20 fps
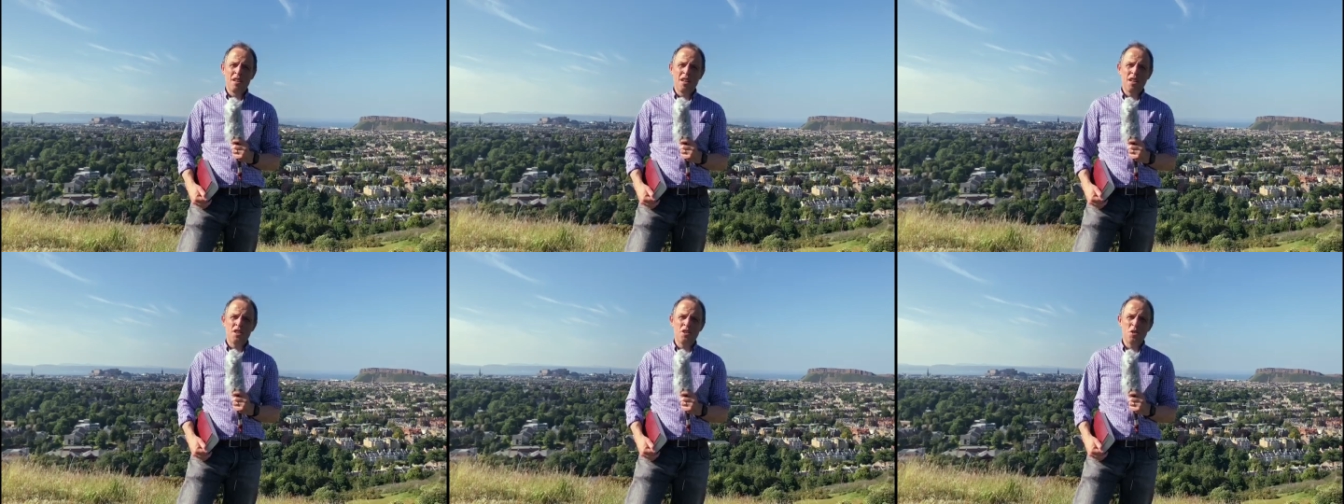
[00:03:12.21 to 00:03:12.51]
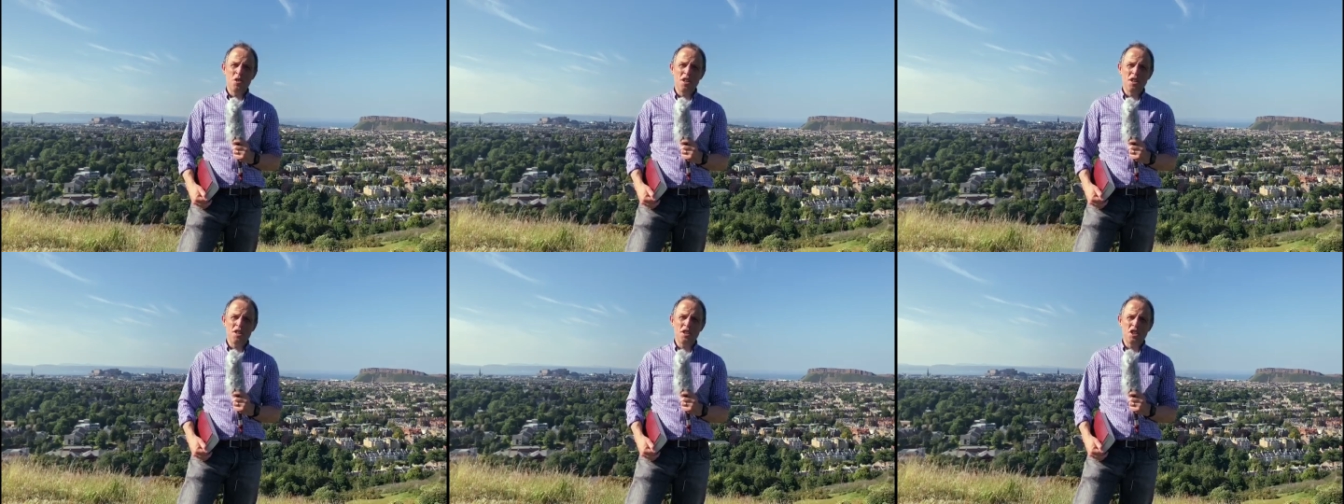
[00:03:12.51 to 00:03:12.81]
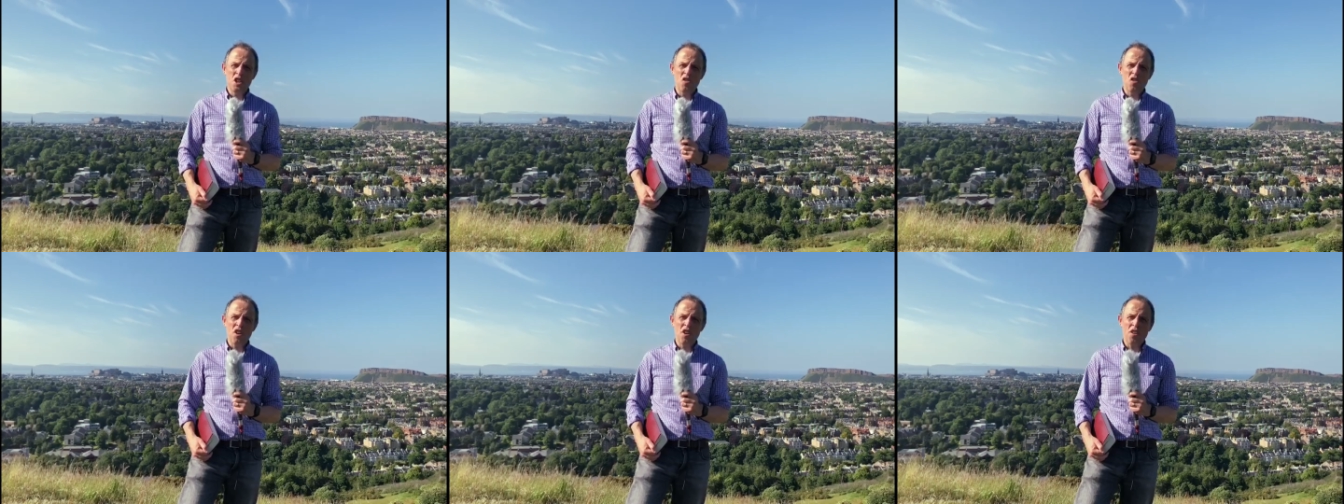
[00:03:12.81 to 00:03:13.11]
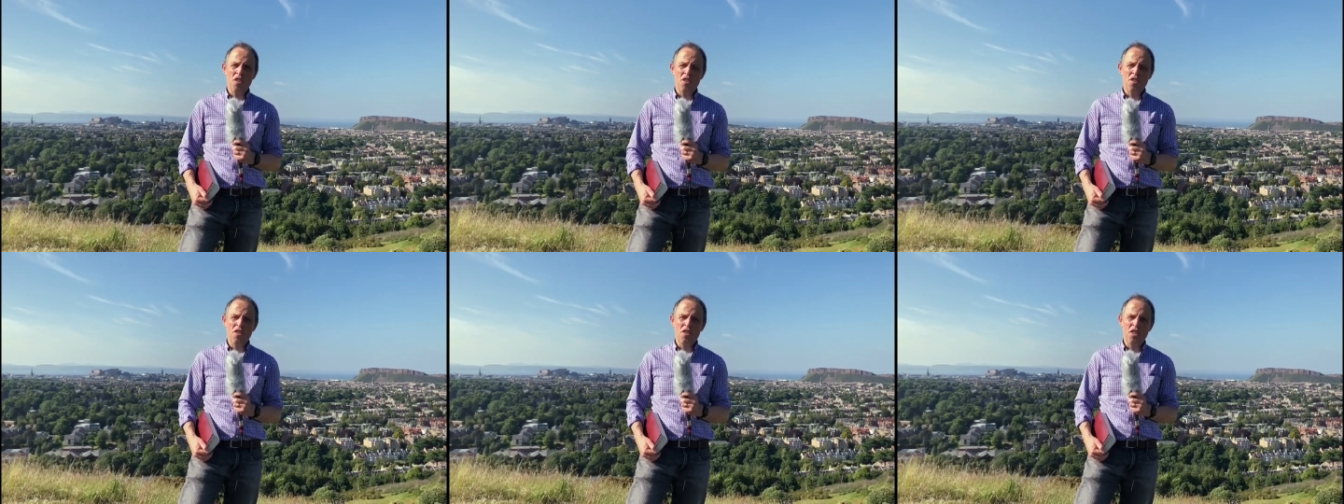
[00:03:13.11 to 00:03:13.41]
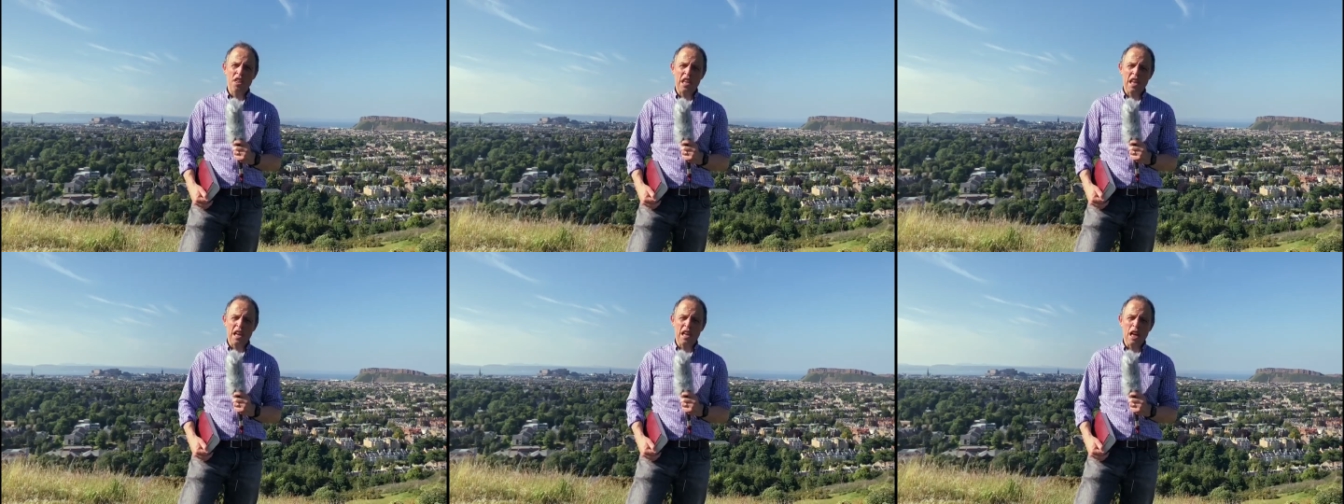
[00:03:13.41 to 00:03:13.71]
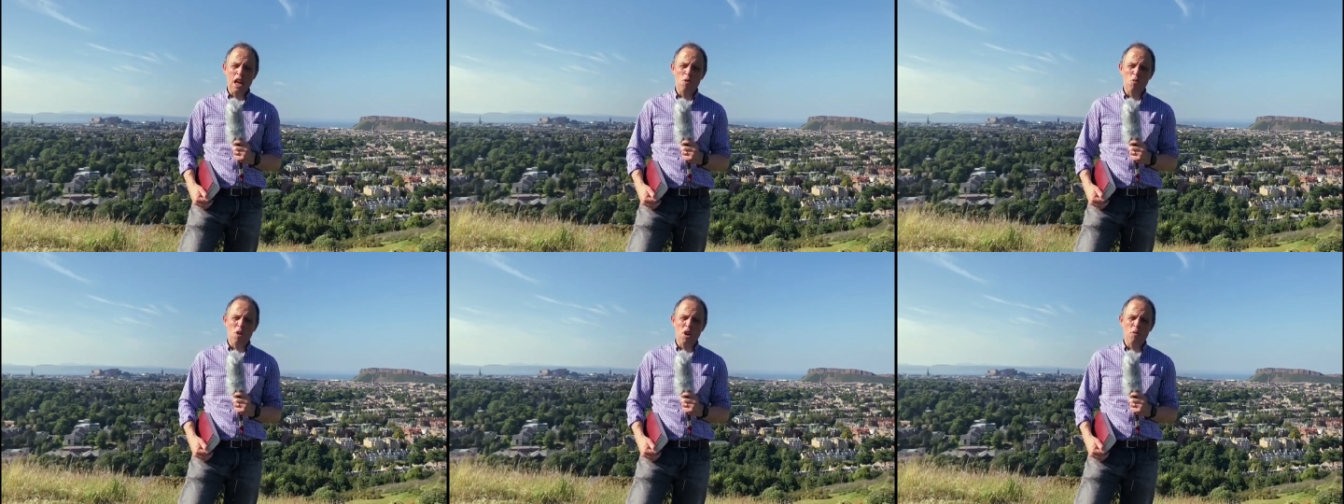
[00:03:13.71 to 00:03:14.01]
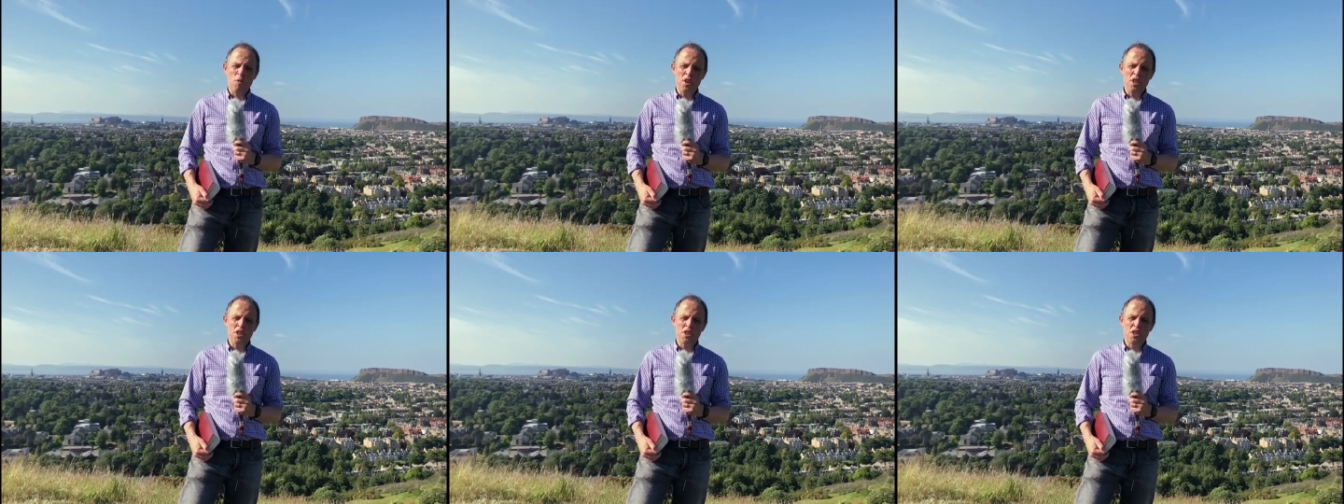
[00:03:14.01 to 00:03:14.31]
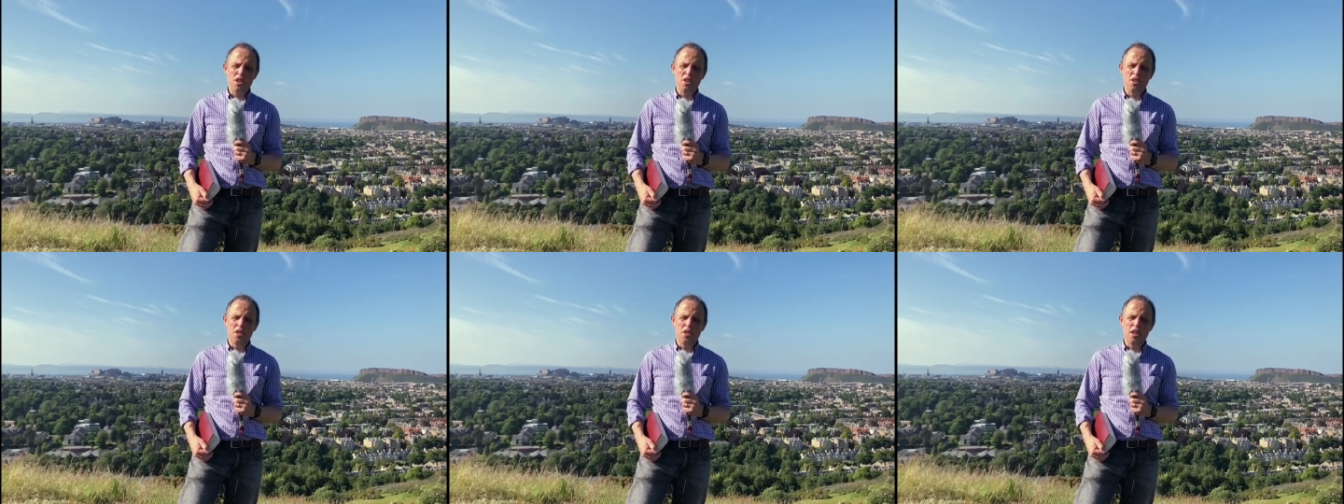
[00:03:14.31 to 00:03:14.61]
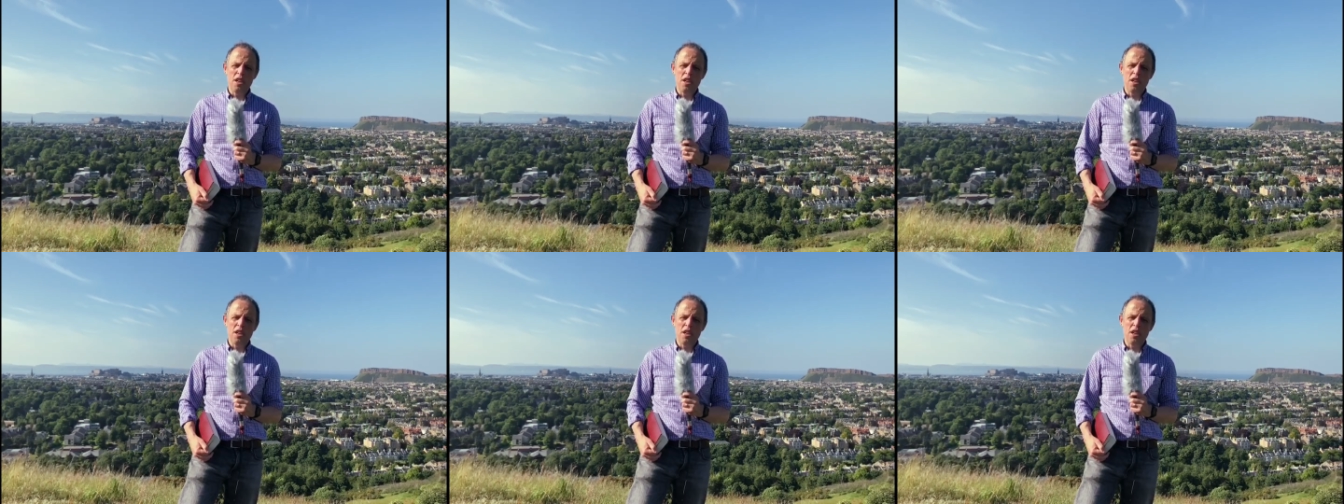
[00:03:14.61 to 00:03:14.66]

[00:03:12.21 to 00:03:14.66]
And so this summer, think again what it means to